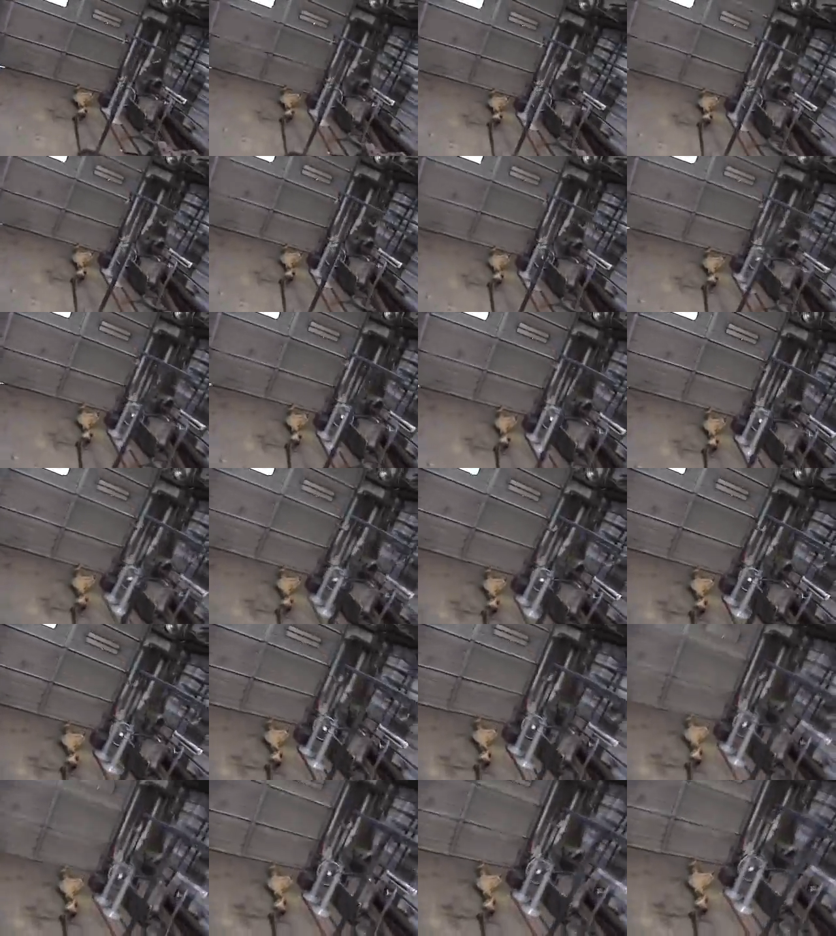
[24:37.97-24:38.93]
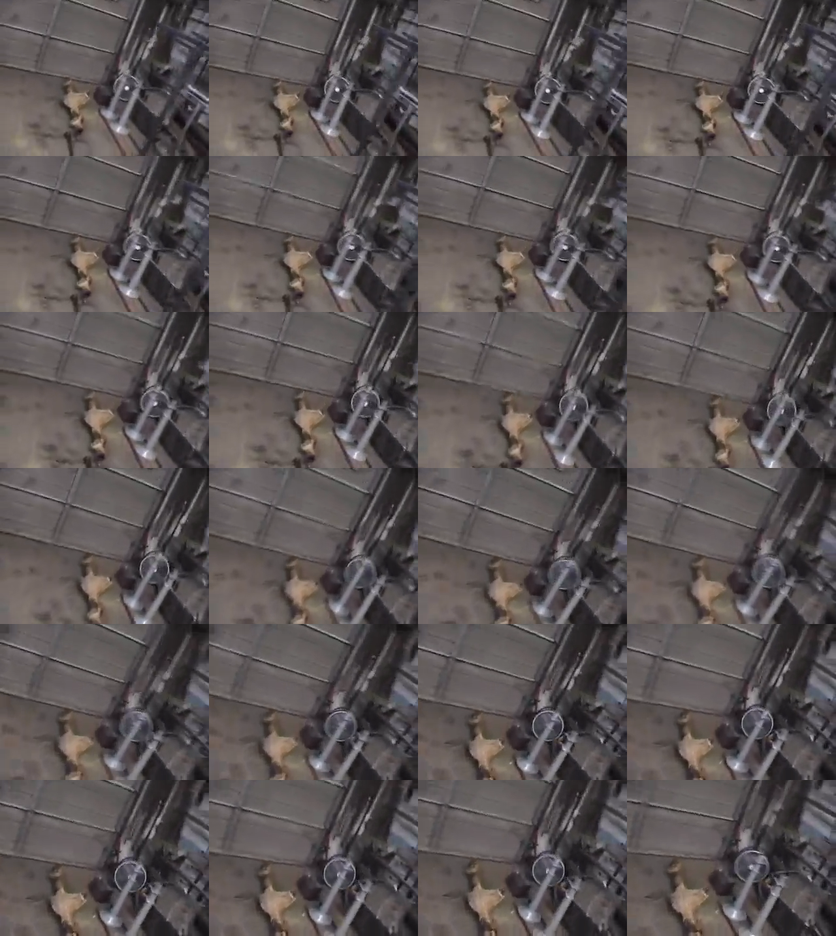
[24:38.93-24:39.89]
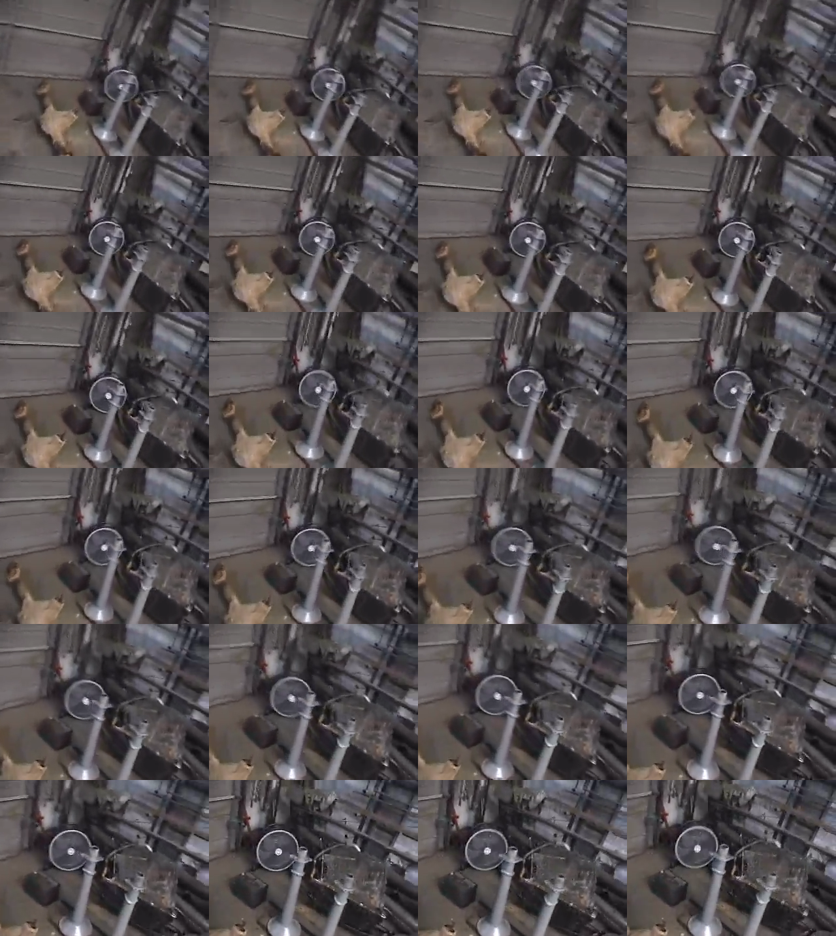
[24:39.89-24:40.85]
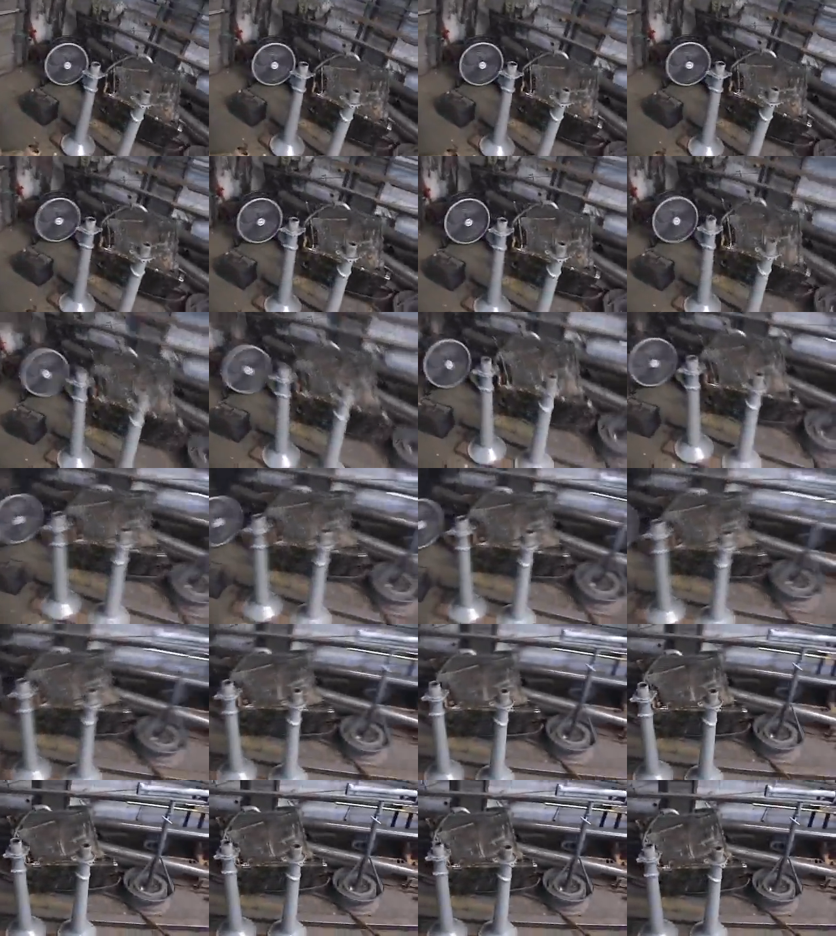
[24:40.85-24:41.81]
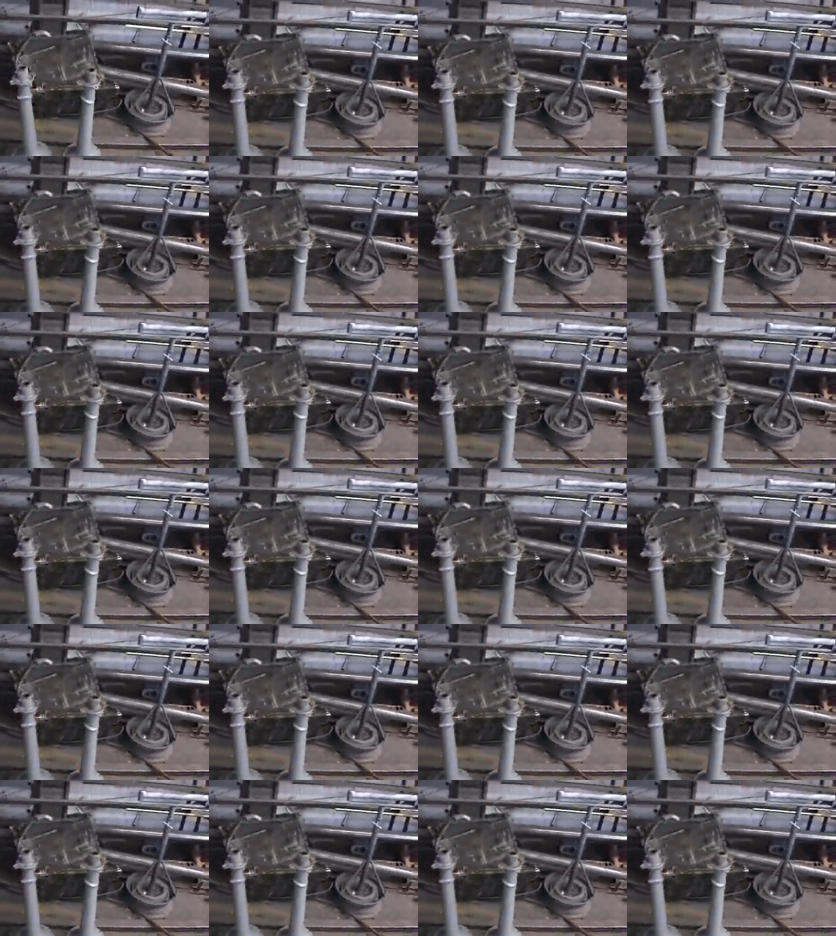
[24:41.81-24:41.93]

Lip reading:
[unreadable: no face in view]